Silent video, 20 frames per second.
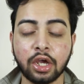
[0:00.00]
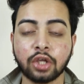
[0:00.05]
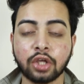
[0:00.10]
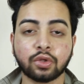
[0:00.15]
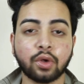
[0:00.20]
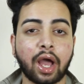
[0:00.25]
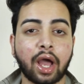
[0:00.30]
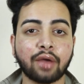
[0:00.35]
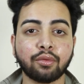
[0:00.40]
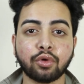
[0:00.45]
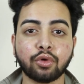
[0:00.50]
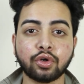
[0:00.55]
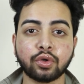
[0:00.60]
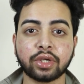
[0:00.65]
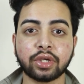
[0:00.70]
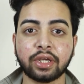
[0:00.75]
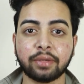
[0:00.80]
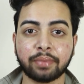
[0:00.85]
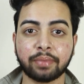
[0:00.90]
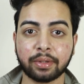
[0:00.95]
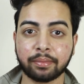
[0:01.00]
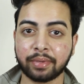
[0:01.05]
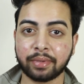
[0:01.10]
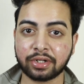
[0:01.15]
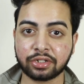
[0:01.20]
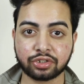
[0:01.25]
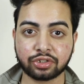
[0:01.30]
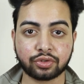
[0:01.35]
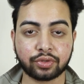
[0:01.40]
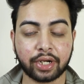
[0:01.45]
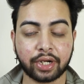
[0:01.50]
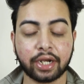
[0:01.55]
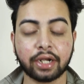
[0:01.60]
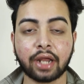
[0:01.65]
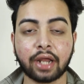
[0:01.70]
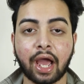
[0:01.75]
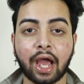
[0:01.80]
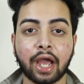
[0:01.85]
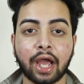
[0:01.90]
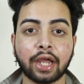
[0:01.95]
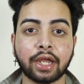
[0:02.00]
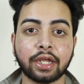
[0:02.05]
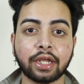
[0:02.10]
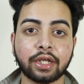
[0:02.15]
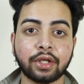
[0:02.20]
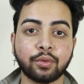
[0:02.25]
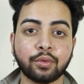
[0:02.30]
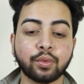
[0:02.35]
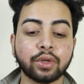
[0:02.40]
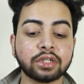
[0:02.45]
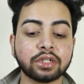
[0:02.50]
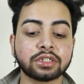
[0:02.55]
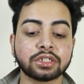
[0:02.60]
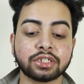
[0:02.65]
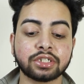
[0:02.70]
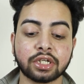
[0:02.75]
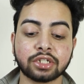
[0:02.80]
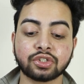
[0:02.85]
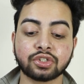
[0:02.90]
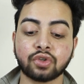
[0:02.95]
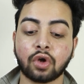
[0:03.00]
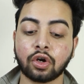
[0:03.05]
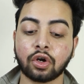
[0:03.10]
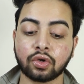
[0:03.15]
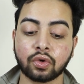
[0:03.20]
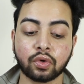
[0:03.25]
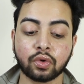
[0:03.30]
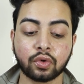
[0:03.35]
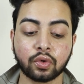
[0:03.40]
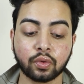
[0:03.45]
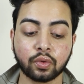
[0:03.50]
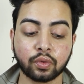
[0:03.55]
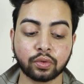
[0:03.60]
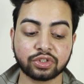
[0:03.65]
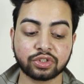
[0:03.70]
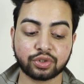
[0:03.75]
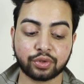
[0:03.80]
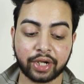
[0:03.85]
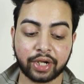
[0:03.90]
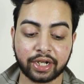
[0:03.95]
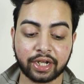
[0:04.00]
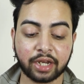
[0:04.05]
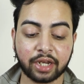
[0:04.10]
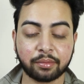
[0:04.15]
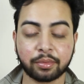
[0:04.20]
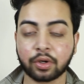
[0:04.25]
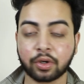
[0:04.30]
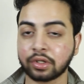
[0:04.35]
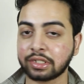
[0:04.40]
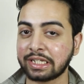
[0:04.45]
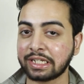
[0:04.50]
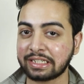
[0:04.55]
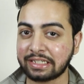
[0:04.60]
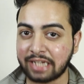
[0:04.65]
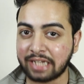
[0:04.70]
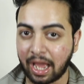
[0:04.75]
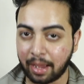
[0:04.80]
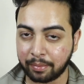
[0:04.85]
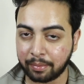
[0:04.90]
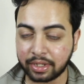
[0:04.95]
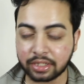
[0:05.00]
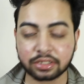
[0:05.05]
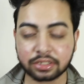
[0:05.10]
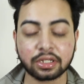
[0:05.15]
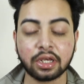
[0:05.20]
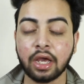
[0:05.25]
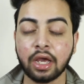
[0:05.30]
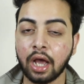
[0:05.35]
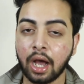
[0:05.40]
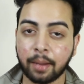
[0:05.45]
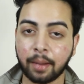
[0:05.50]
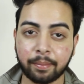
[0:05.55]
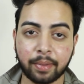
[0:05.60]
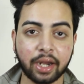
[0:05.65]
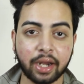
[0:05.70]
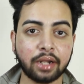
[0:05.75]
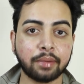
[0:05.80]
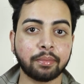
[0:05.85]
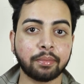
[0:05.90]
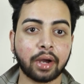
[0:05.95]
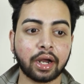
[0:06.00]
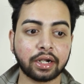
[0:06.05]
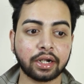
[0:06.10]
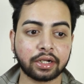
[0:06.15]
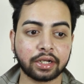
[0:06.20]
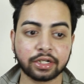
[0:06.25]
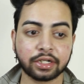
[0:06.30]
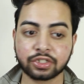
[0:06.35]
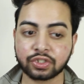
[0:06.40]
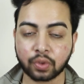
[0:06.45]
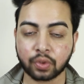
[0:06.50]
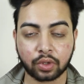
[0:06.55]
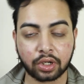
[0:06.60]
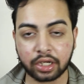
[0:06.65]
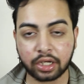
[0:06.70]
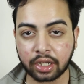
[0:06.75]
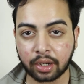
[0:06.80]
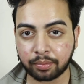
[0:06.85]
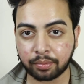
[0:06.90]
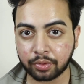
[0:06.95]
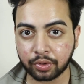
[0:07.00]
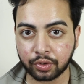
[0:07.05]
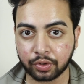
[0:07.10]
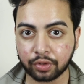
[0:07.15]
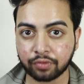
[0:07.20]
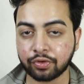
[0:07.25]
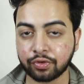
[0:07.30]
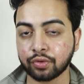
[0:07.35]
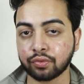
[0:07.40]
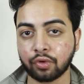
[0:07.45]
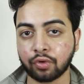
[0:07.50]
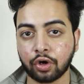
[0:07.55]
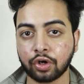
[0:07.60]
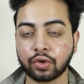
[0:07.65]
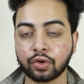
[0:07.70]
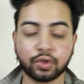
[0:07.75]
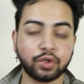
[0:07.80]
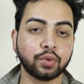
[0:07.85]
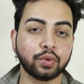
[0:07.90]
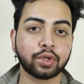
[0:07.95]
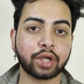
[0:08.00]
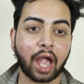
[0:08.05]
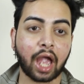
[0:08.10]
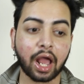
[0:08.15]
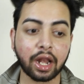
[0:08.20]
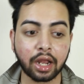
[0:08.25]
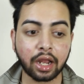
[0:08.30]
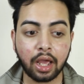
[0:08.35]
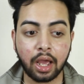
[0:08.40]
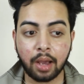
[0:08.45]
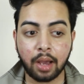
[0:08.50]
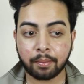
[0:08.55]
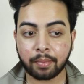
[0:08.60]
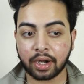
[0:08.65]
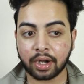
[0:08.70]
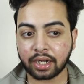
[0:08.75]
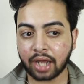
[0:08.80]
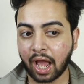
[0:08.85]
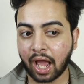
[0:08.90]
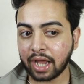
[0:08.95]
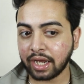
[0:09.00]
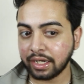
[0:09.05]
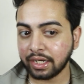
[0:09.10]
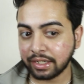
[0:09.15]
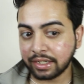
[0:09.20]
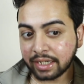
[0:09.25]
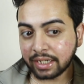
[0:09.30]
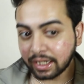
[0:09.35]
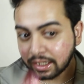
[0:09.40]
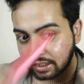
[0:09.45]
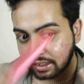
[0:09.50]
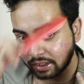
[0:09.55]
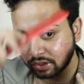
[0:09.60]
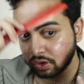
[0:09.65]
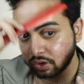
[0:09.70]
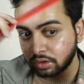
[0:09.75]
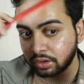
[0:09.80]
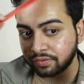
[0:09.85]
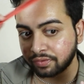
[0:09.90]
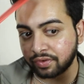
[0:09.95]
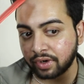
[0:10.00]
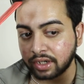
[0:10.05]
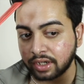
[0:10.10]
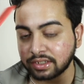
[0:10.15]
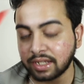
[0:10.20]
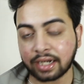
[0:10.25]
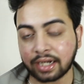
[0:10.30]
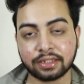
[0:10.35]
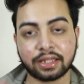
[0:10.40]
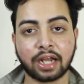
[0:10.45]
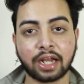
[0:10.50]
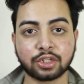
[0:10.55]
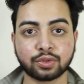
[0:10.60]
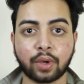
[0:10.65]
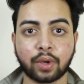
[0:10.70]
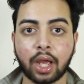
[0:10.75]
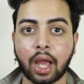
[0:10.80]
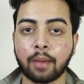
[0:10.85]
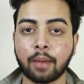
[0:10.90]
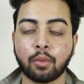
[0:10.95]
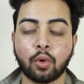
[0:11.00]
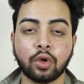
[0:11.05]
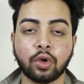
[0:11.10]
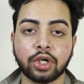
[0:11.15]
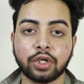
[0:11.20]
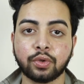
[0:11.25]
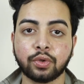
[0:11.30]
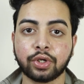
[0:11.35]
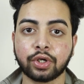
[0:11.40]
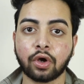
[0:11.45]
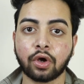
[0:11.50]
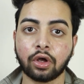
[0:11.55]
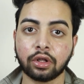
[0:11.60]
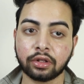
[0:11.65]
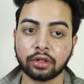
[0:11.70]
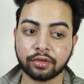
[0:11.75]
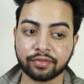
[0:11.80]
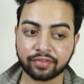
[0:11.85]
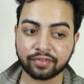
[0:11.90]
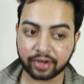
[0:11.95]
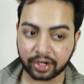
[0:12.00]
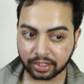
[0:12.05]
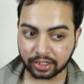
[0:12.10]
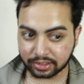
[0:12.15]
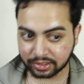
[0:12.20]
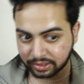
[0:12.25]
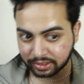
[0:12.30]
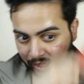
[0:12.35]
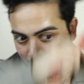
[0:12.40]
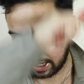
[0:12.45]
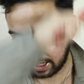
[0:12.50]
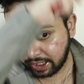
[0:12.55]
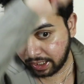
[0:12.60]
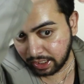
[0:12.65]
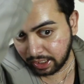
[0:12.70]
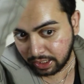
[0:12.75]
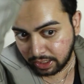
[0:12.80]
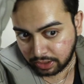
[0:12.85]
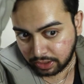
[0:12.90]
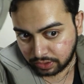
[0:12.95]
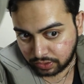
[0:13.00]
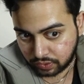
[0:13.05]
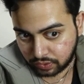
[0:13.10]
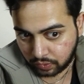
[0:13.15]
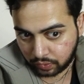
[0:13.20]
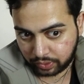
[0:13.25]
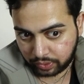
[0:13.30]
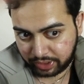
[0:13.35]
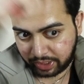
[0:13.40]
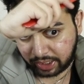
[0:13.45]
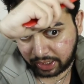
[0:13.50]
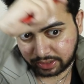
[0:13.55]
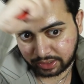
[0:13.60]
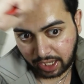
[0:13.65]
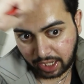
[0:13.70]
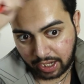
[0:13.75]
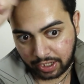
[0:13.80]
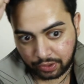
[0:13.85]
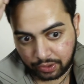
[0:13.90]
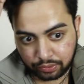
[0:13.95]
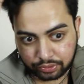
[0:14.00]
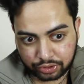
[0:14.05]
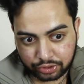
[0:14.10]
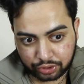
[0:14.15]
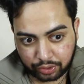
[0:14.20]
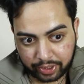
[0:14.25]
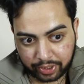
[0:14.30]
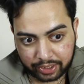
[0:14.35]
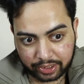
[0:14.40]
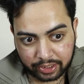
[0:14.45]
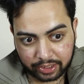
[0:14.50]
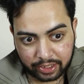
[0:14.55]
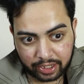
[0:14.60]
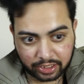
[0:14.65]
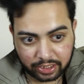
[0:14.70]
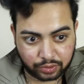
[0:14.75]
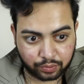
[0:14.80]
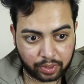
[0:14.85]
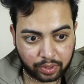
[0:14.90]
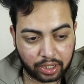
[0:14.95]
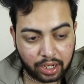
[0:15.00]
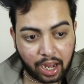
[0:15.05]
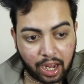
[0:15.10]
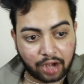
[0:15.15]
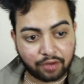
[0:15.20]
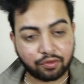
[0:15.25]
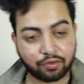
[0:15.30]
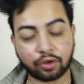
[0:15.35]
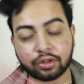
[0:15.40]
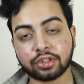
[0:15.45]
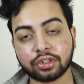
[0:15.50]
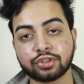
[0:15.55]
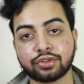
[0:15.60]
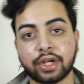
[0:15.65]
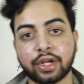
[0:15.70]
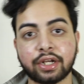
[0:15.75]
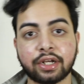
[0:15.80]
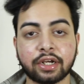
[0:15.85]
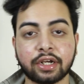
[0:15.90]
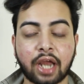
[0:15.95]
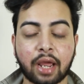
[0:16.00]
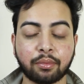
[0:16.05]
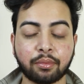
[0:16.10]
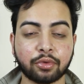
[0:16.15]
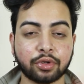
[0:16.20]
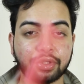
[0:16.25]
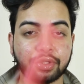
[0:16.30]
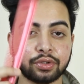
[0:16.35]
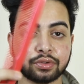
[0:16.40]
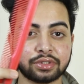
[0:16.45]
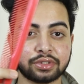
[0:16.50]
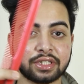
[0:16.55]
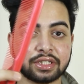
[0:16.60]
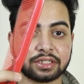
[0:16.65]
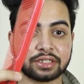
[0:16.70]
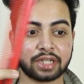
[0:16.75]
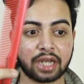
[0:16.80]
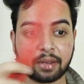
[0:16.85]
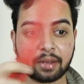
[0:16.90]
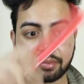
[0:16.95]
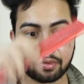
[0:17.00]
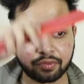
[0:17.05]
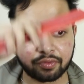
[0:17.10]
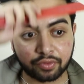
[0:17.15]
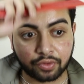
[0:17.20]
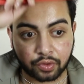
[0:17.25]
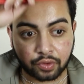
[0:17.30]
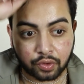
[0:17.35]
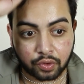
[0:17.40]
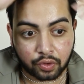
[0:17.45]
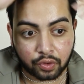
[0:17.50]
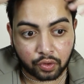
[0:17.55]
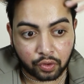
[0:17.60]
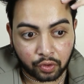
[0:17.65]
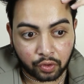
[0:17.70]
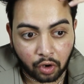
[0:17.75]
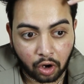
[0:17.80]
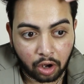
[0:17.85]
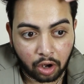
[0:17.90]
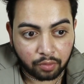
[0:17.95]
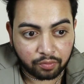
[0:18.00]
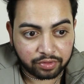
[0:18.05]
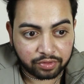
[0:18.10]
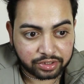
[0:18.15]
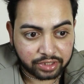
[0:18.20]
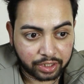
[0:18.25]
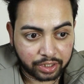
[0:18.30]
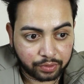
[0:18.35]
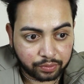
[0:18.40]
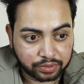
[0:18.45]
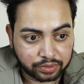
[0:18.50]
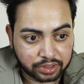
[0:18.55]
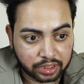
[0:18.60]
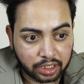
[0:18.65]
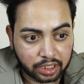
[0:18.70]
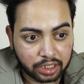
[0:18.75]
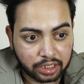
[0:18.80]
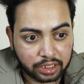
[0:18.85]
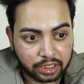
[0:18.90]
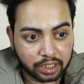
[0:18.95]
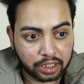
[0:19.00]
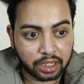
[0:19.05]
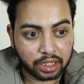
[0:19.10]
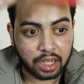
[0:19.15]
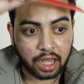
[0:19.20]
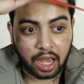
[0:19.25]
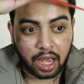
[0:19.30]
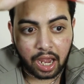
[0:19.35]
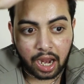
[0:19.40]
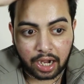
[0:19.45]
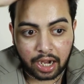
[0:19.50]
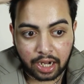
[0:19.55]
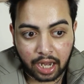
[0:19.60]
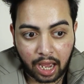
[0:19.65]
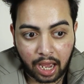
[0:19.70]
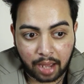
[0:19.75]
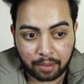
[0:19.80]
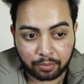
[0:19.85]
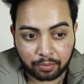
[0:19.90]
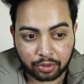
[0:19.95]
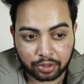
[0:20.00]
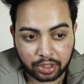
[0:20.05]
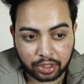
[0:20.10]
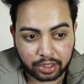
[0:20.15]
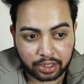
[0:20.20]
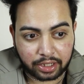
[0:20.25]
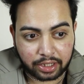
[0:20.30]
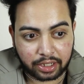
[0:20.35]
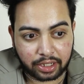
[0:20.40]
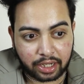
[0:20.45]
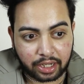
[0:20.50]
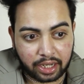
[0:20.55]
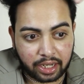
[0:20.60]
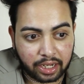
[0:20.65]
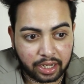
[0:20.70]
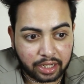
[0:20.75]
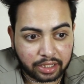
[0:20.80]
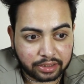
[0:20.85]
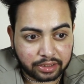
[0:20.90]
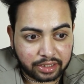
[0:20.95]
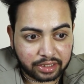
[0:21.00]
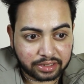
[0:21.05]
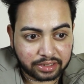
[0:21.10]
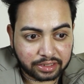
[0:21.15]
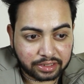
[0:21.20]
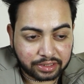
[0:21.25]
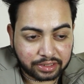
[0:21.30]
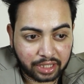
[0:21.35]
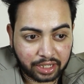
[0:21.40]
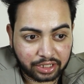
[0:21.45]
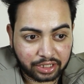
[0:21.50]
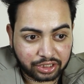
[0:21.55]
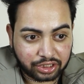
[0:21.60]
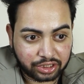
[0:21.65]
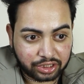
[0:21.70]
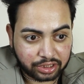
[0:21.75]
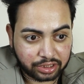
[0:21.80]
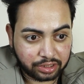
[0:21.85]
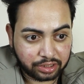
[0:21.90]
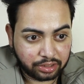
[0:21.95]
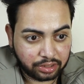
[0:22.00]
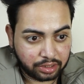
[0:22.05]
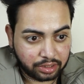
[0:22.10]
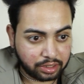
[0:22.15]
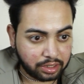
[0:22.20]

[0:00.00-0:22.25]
so I want to keep it bit straight. I will suggest not to do straightening because it's damaged a bit, but it's totally up to you. If you want to, you can, but I need this on the front side, that's why I'm only doing on the front side. So yes, I use straightener as well, and for the straightener I'm gonna use this type of comb which I used earlier, and I'm gonna take this section